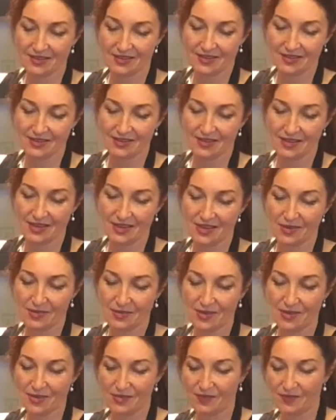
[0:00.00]
Okay, here we
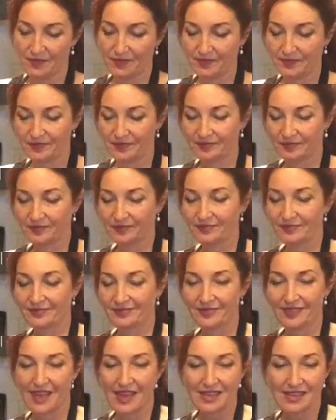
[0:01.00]
go.
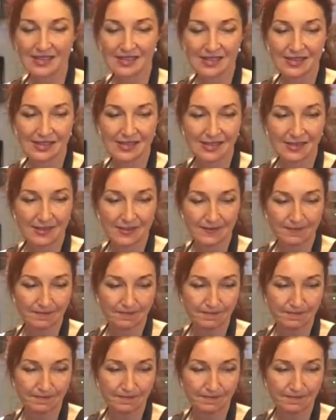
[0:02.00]
Nice.